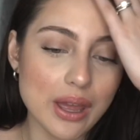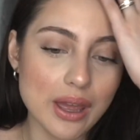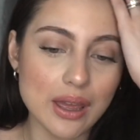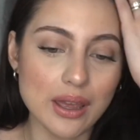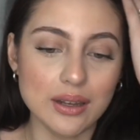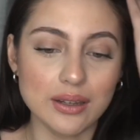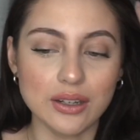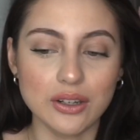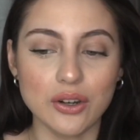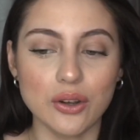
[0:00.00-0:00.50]

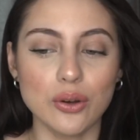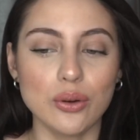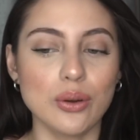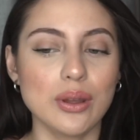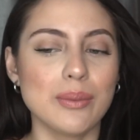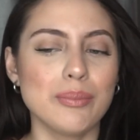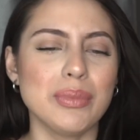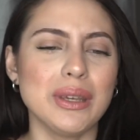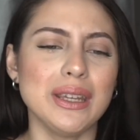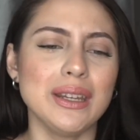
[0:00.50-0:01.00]
and, you know,
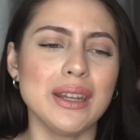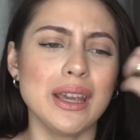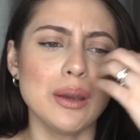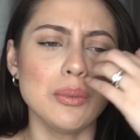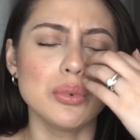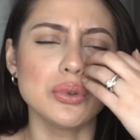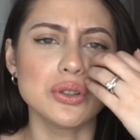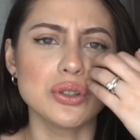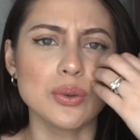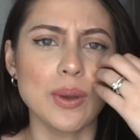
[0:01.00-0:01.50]
and being
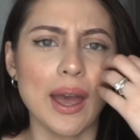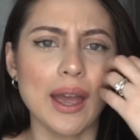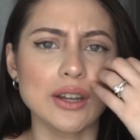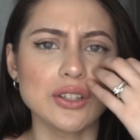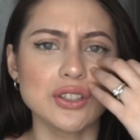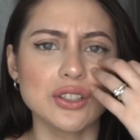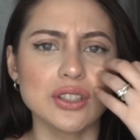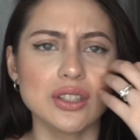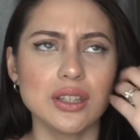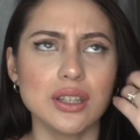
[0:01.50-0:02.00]
able to
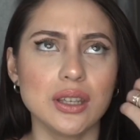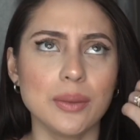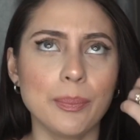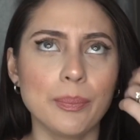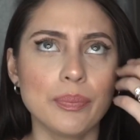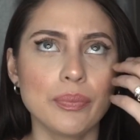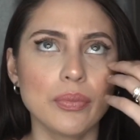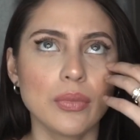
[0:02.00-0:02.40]
actually,